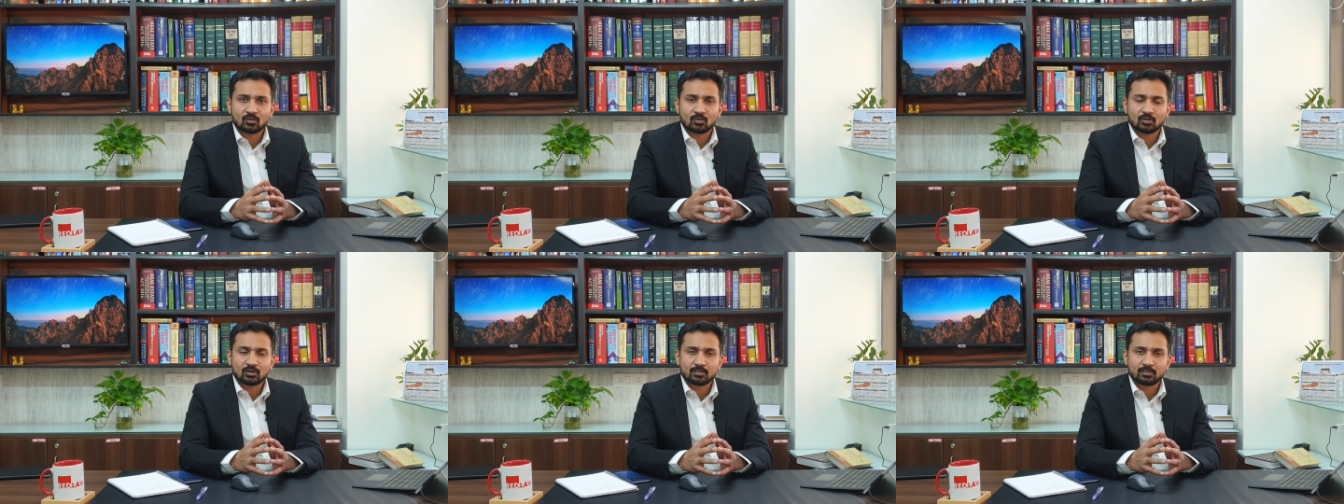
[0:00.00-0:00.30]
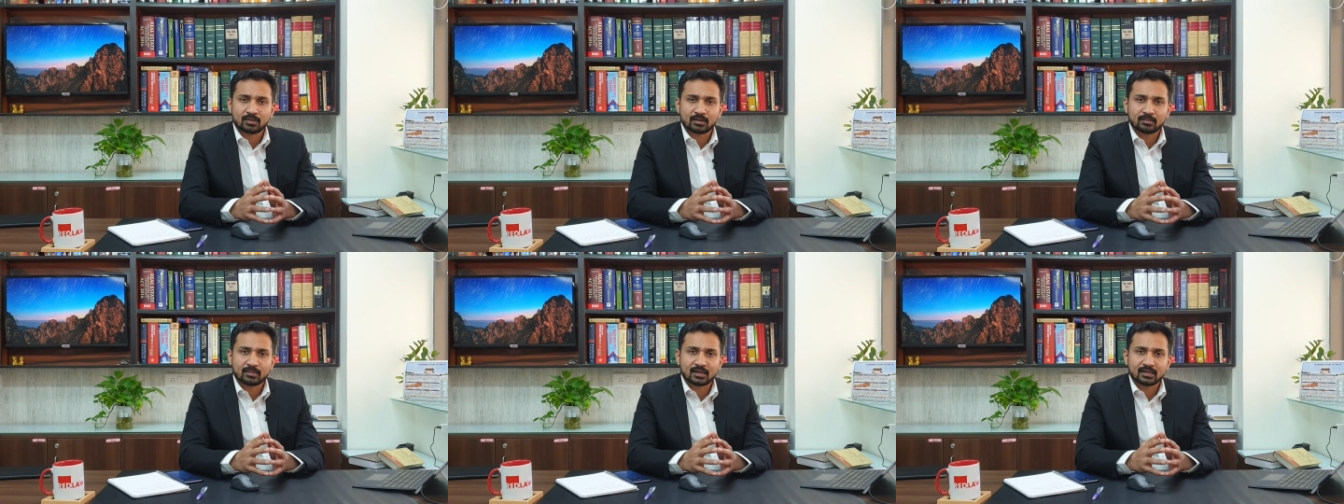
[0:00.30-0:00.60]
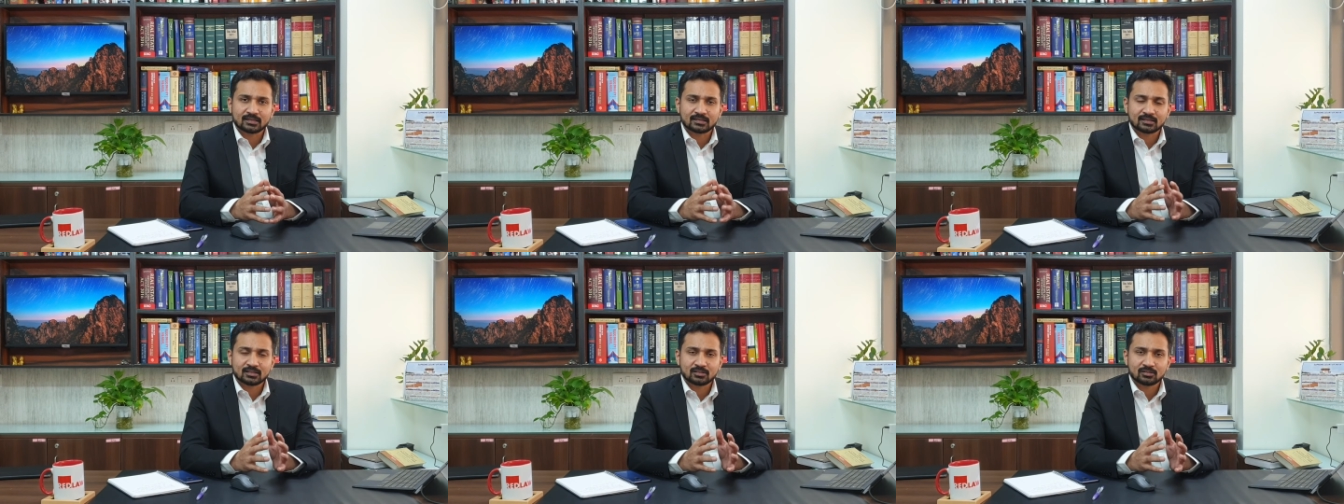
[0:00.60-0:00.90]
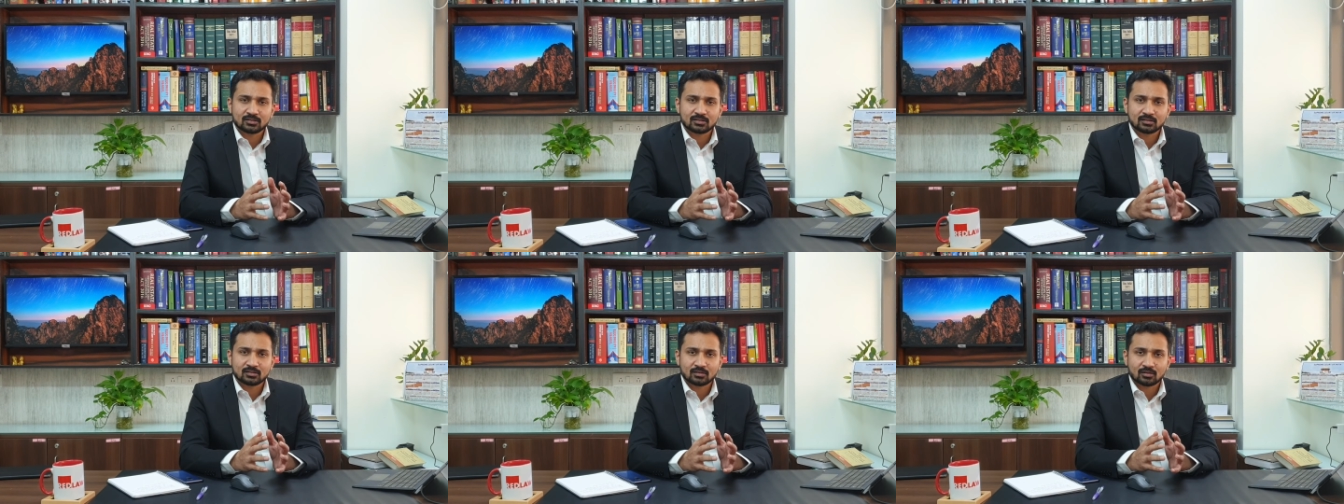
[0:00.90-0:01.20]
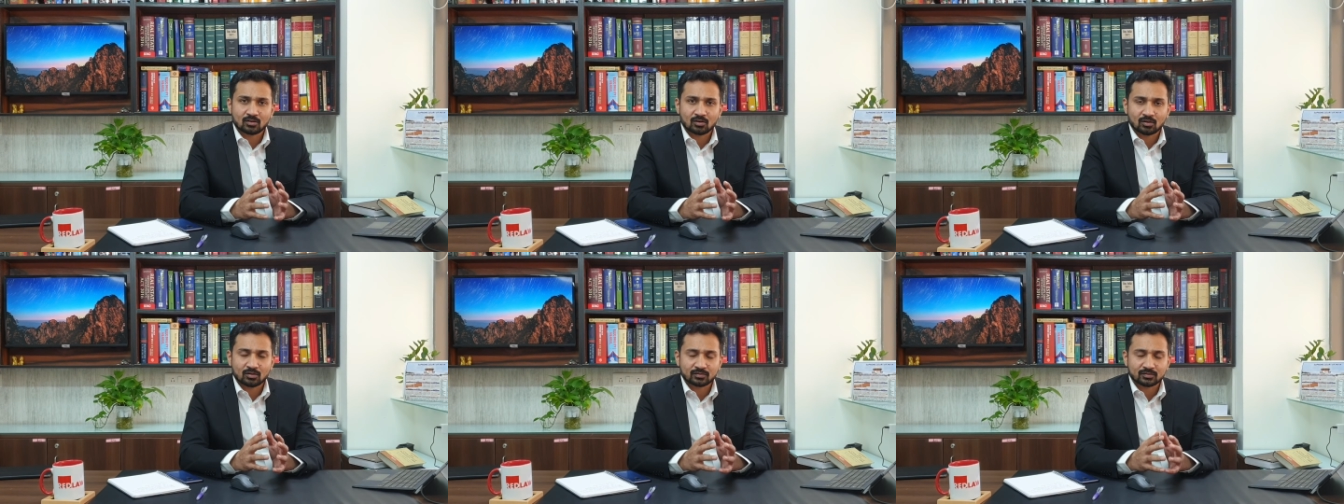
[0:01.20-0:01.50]
court premises
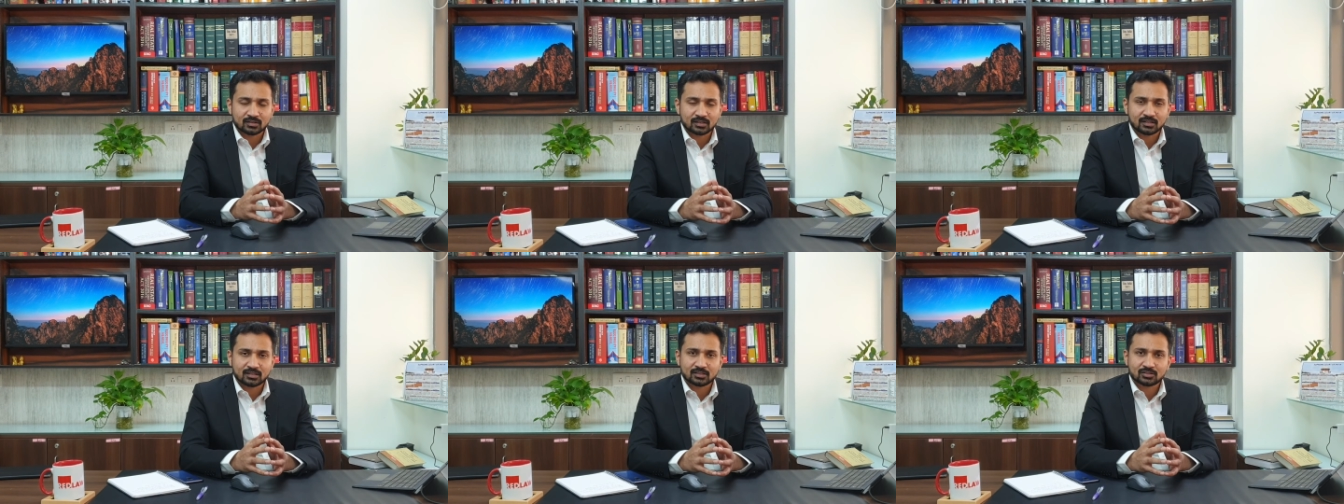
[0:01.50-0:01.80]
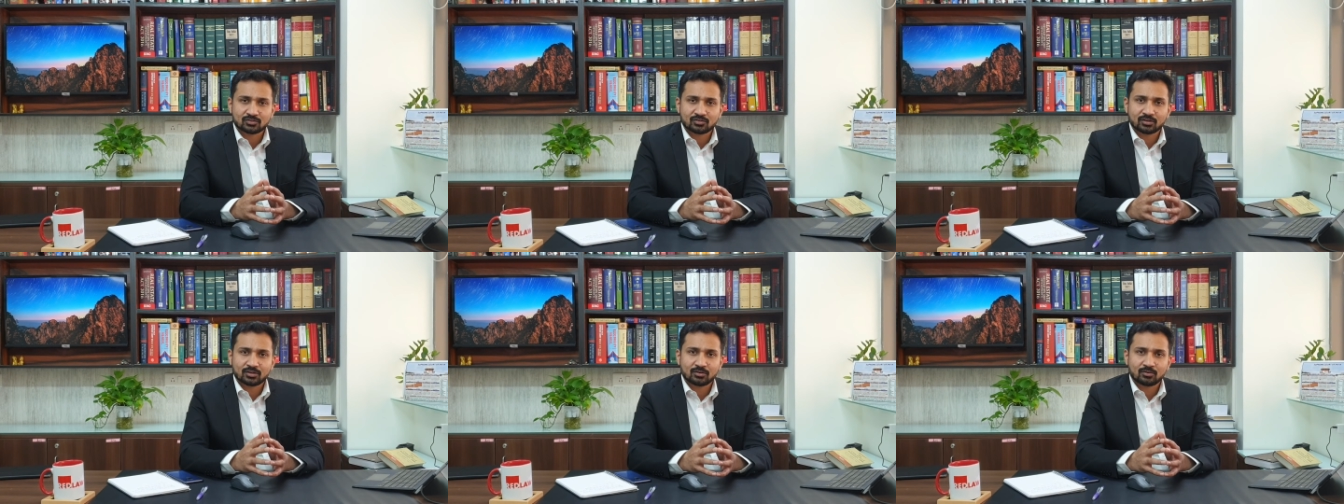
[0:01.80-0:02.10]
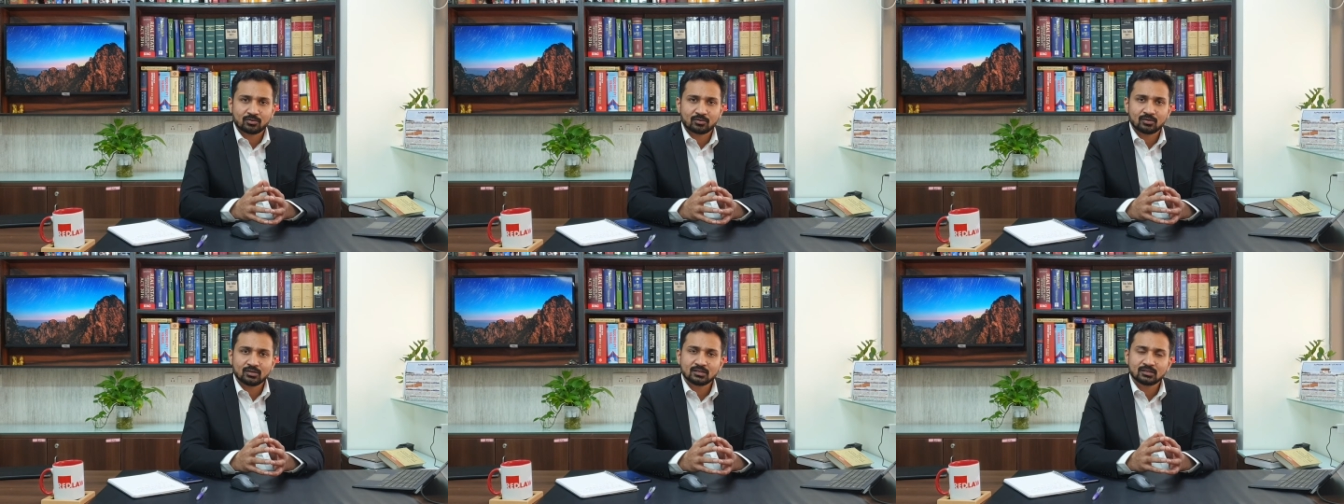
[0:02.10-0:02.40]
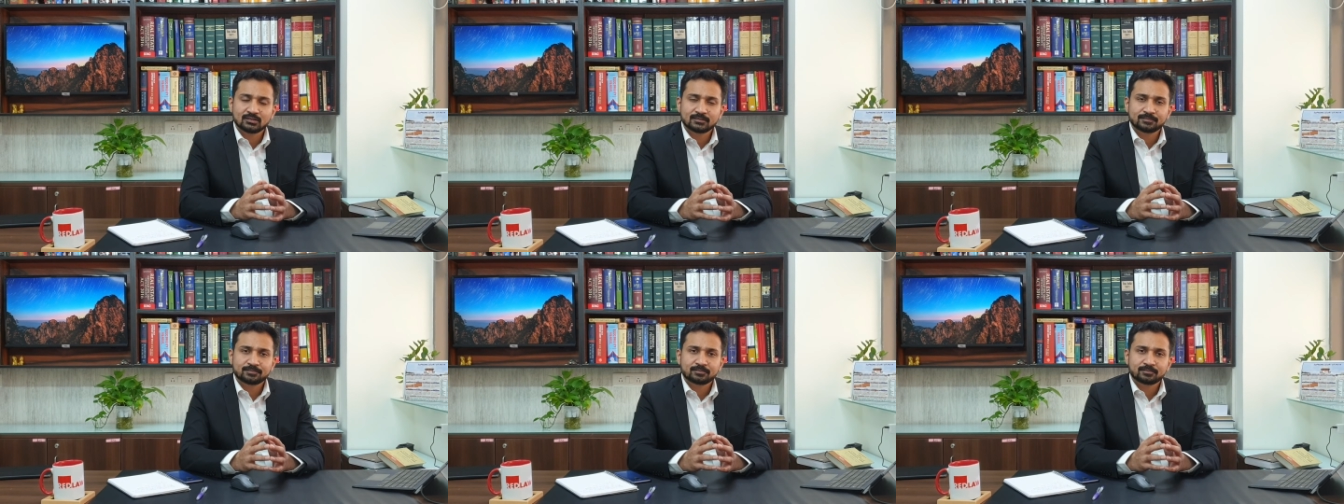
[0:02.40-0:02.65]
of the district court